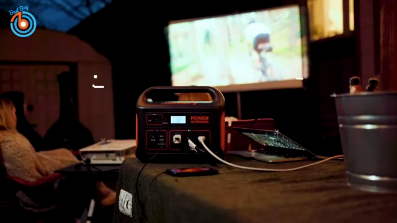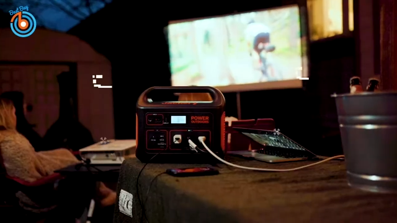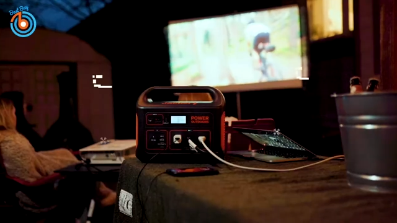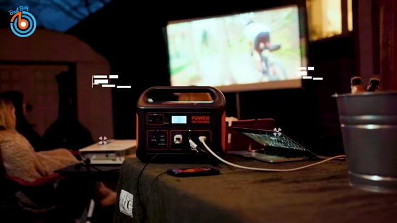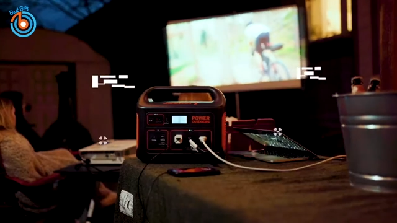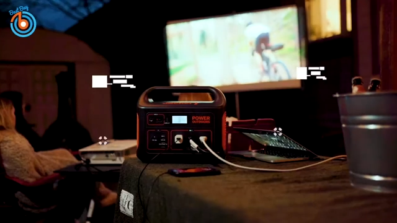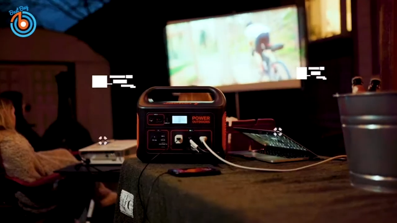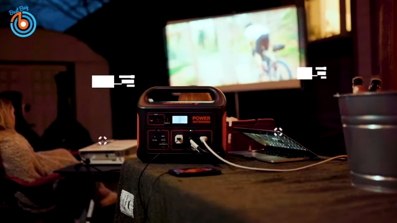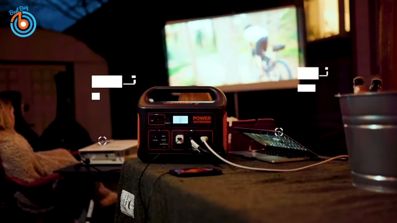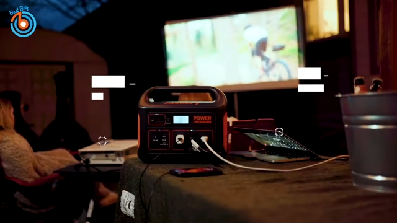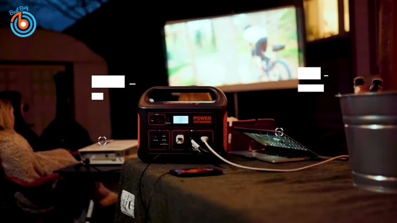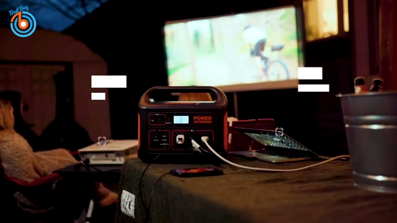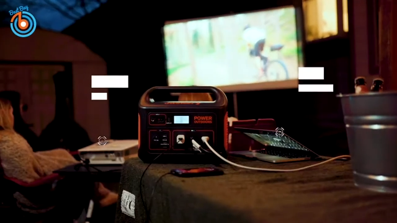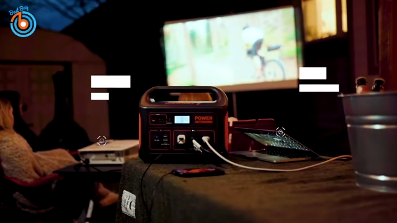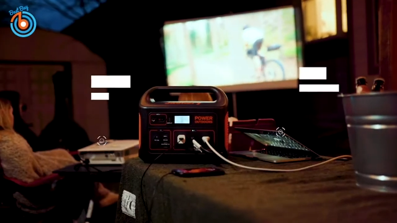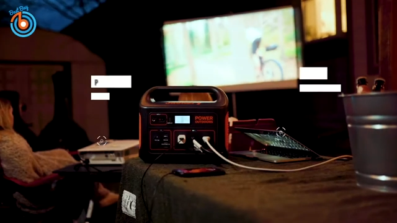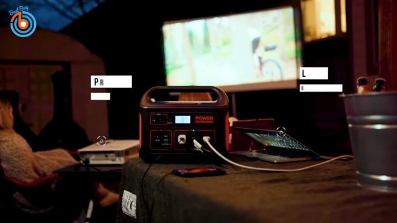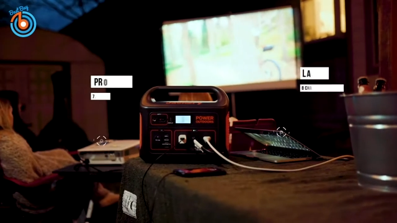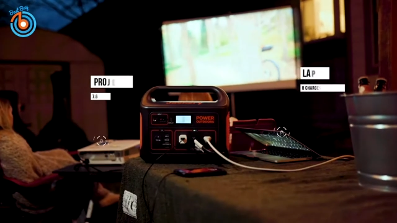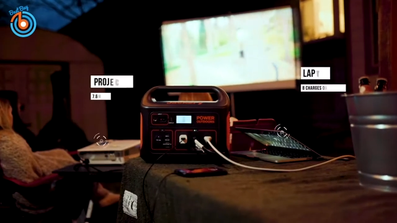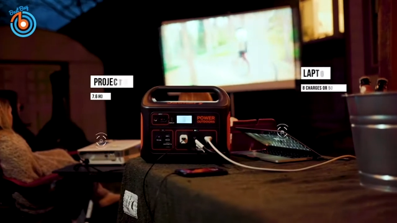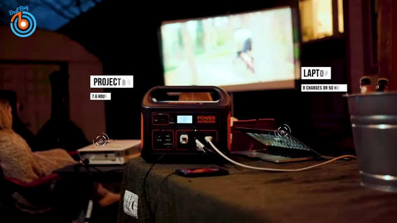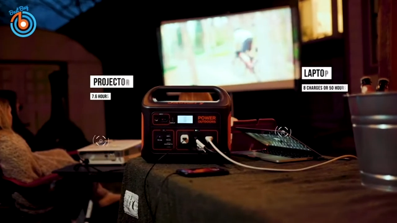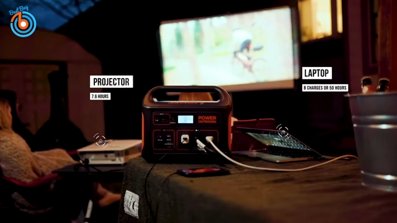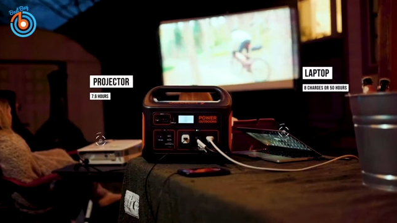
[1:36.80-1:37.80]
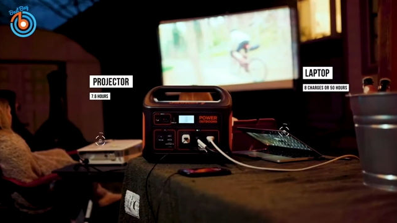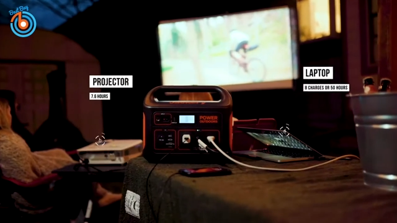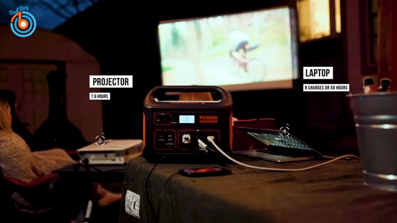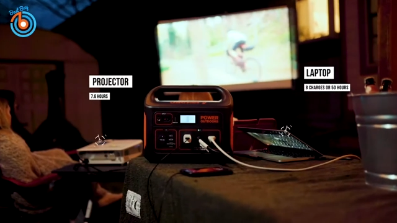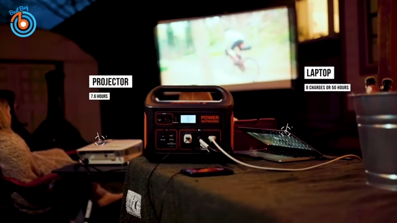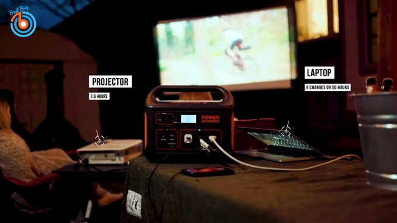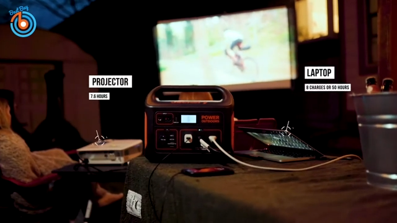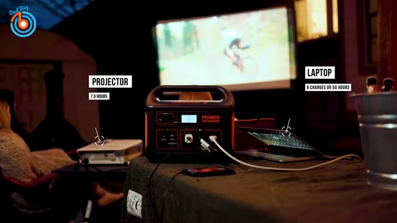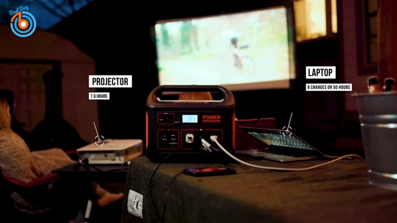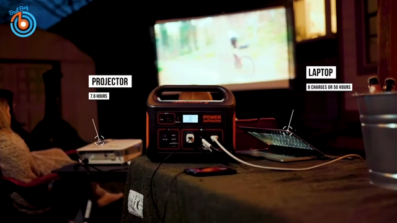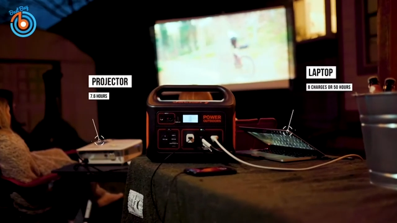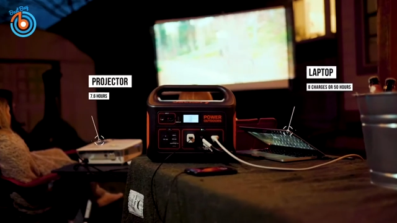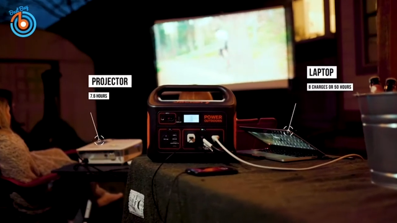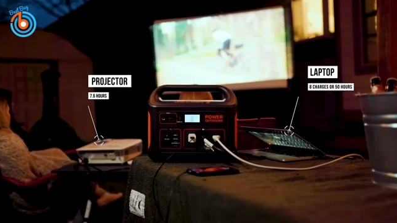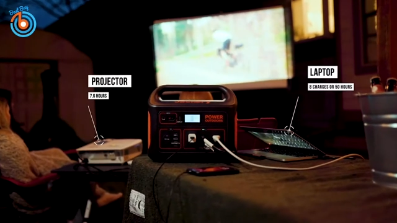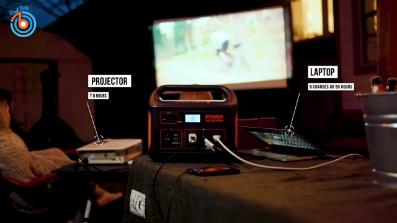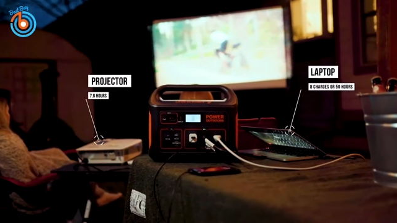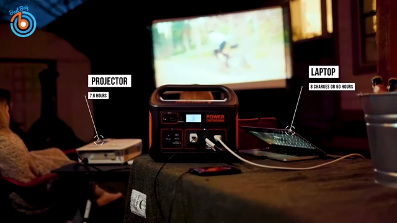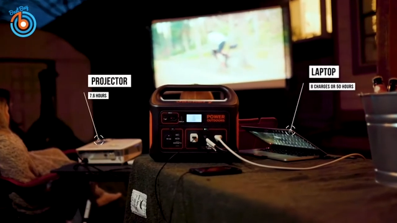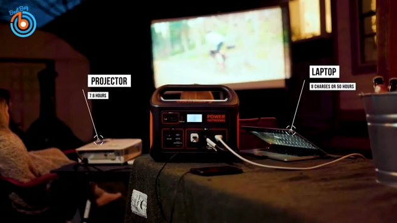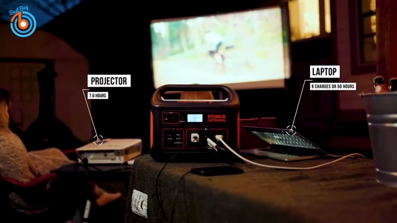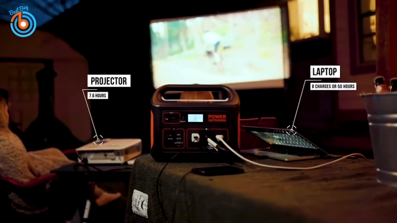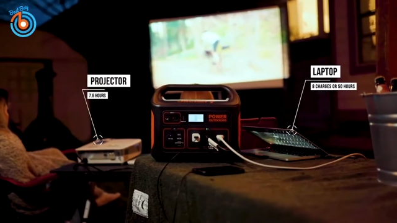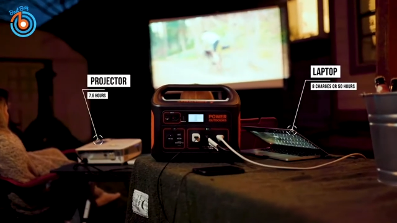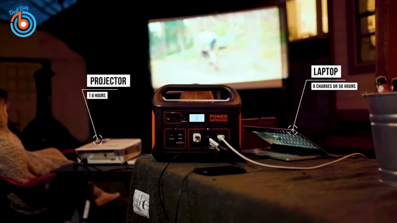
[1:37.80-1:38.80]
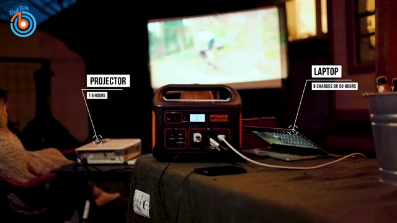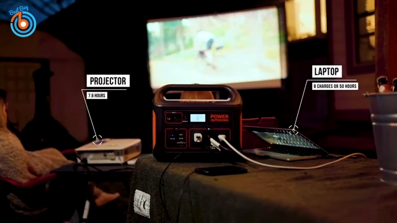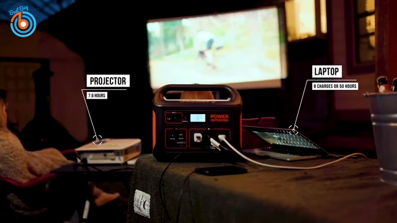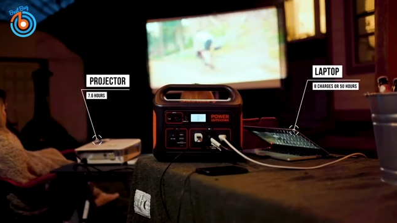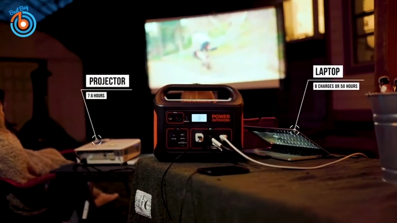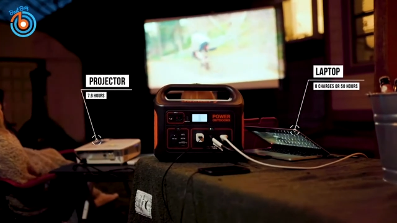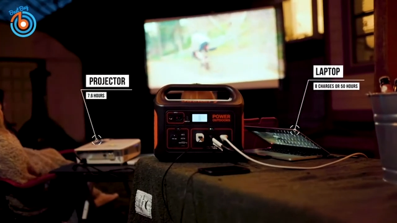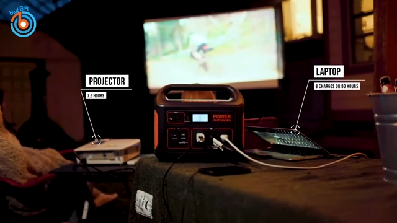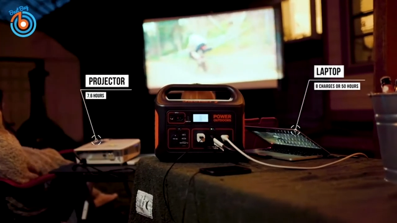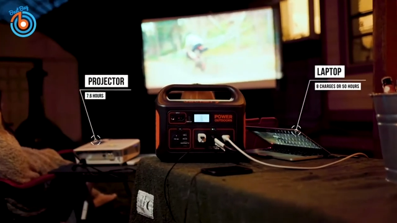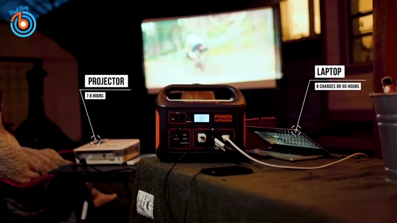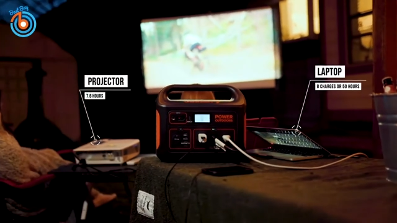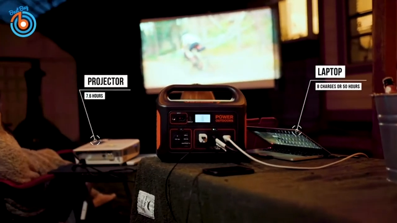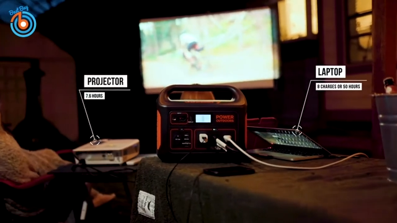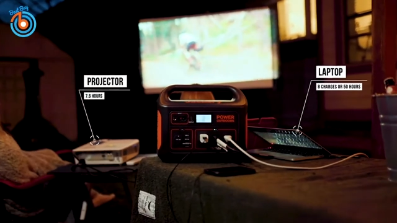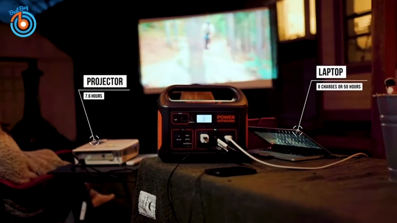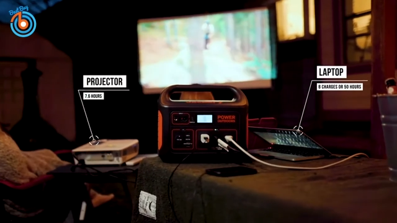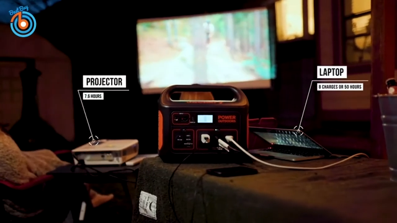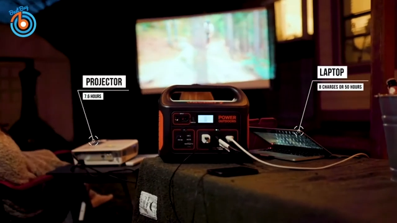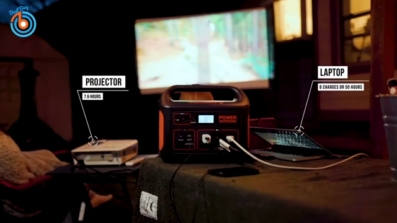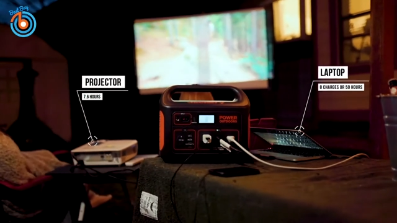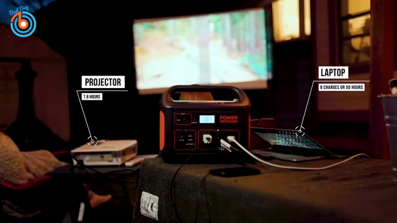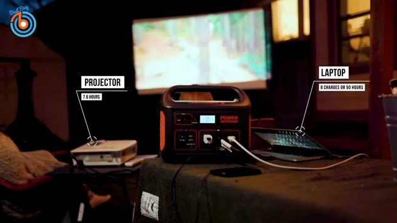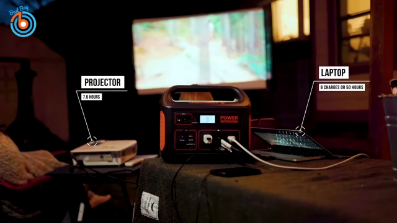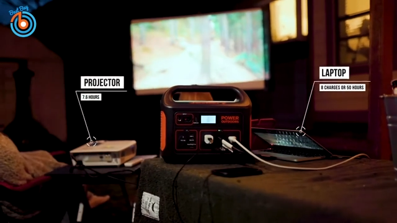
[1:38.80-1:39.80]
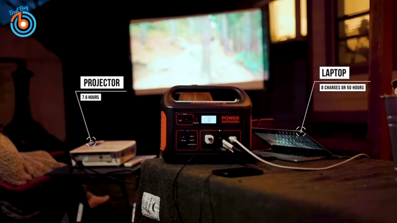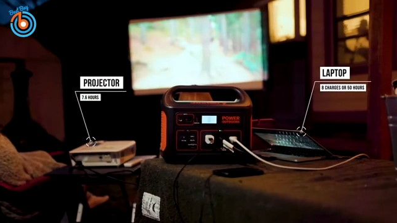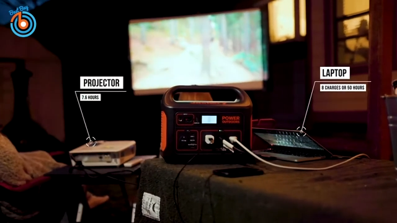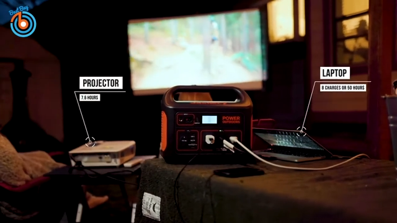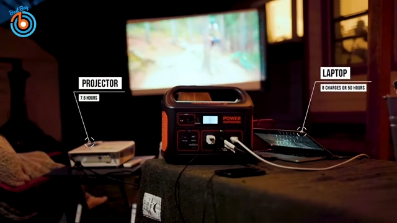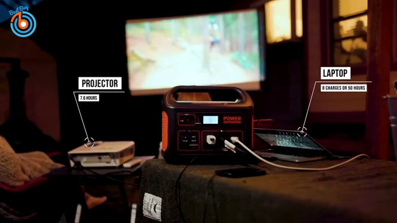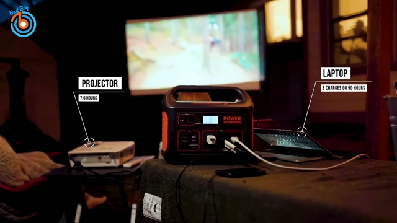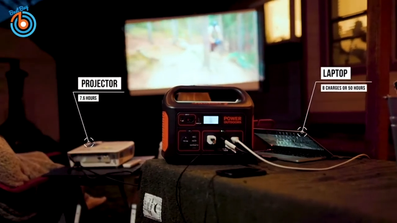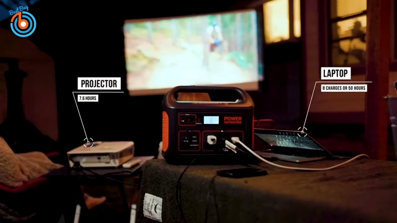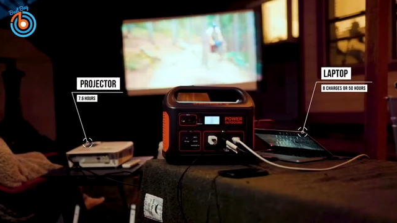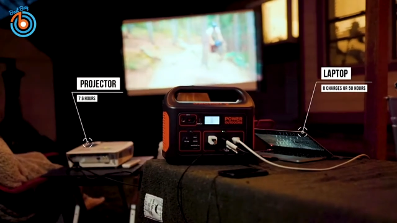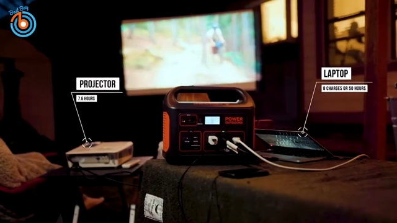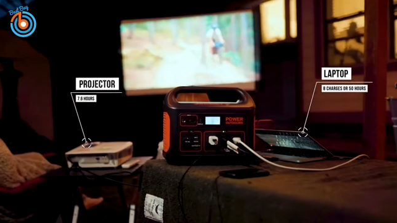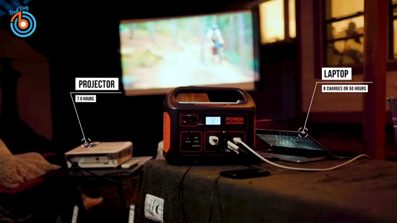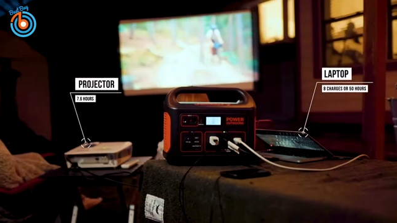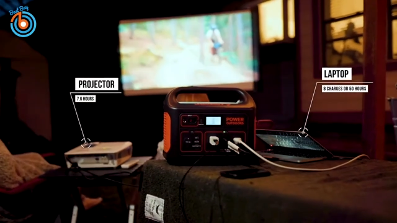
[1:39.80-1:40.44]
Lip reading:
No face is visible, so there are no lips to read.